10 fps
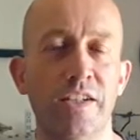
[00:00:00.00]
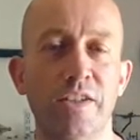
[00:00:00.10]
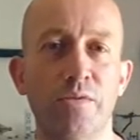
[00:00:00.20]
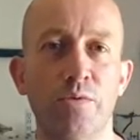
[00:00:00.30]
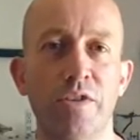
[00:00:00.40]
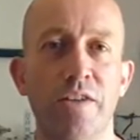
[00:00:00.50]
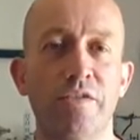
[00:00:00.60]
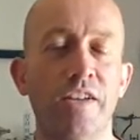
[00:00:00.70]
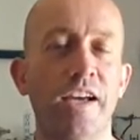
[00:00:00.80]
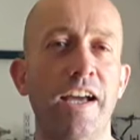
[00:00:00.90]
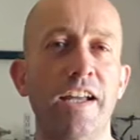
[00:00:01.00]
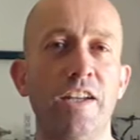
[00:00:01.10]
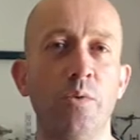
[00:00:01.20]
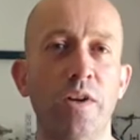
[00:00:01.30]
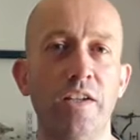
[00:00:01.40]
You would never get
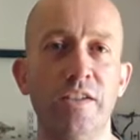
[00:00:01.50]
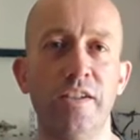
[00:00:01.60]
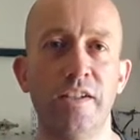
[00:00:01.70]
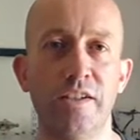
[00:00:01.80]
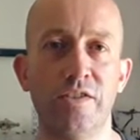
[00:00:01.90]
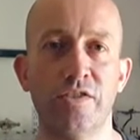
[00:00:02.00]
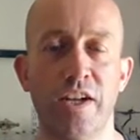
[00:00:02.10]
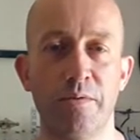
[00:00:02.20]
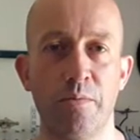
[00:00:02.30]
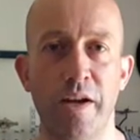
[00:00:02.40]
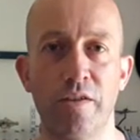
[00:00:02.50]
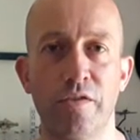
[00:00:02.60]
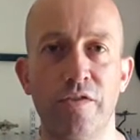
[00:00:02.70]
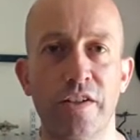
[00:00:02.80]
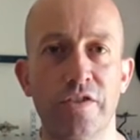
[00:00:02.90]
anywhere near the same amount
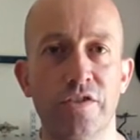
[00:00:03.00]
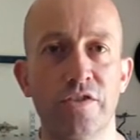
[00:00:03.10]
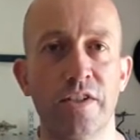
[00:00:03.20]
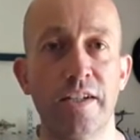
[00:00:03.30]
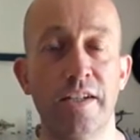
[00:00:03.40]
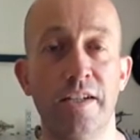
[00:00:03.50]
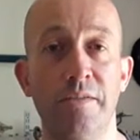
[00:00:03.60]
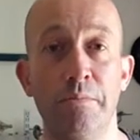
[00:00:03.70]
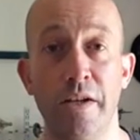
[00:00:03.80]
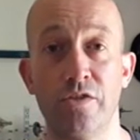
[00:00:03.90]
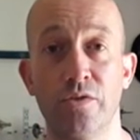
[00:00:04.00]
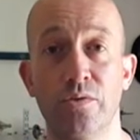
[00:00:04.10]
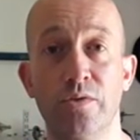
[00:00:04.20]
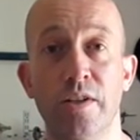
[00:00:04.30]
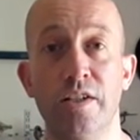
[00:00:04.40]
of figures in
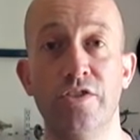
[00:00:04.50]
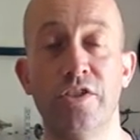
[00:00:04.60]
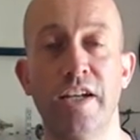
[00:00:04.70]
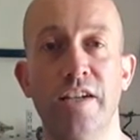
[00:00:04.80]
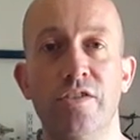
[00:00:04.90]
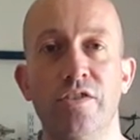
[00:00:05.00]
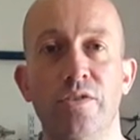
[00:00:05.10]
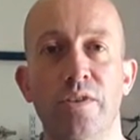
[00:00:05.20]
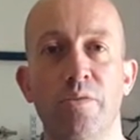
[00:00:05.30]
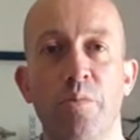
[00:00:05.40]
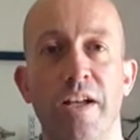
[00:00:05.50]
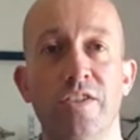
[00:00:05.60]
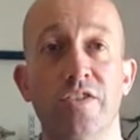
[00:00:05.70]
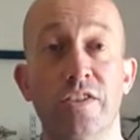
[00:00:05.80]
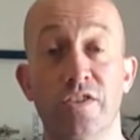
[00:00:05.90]
metal as you can do in
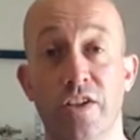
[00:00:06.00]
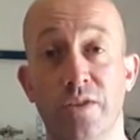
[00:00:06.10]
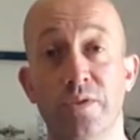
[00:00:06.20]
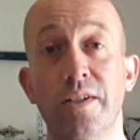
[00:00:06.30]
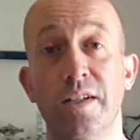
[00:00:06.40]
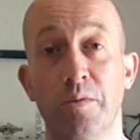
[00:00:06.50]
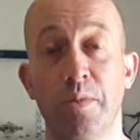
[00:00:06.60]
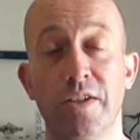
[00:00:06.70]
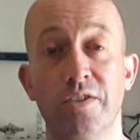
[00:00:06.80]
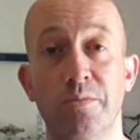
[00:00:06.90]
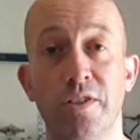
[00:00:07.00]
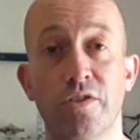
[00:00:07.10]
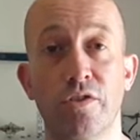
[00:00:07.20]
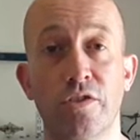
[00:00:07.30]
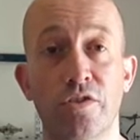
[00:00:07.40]
plastic. So plastic minis
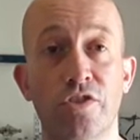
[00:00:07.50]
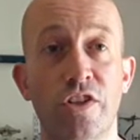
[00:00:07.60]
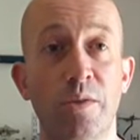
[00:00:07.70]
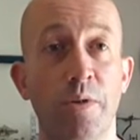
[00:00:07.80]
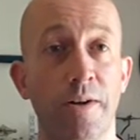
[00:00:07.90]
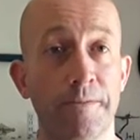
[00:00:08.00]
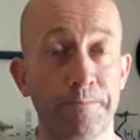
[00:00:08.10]
are a lot cheaper.